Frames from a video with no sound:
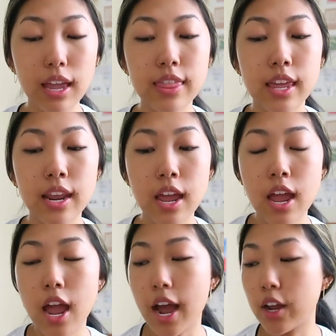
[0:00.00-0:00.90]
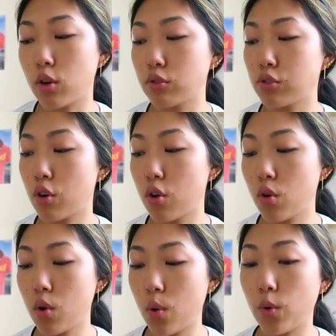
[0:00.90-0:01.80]
And then I
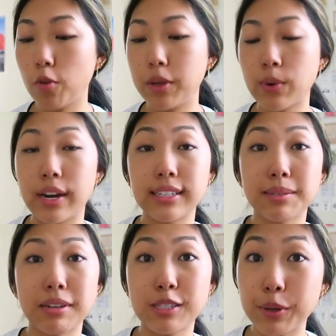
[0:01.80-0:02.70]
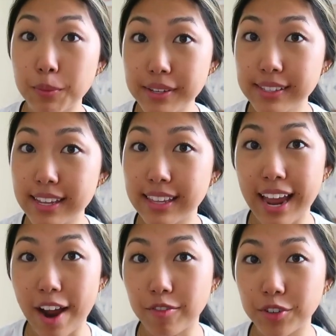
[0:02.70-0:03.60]
also will be running some experiments in the
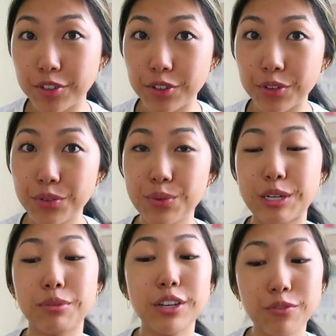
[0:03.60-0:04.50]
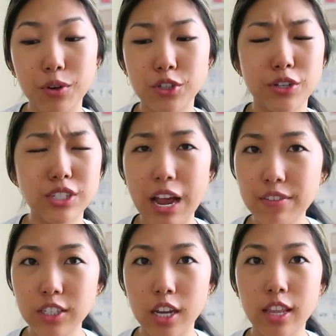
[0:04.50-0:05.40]
afternoon, which I'm looking forward to. I just
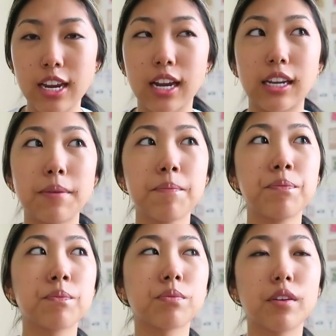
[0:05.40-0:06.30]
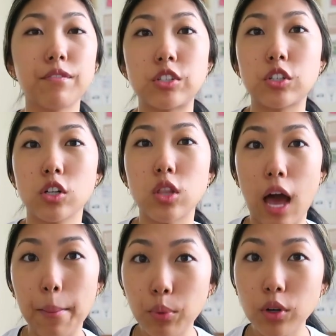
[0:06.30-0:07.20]
haven't done like any physical
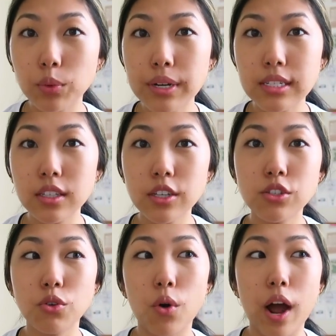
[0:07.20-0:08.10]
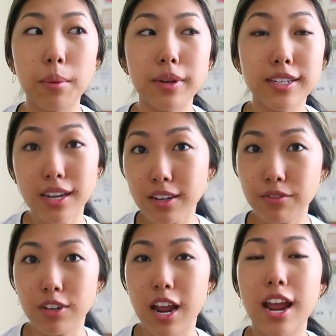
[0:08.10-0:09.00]
lab work recently, so I'm excited
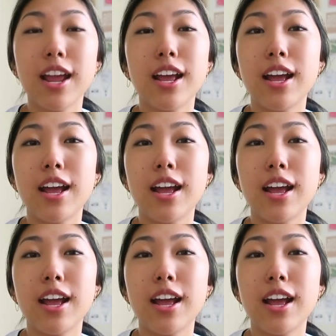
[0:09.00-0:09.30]
for today.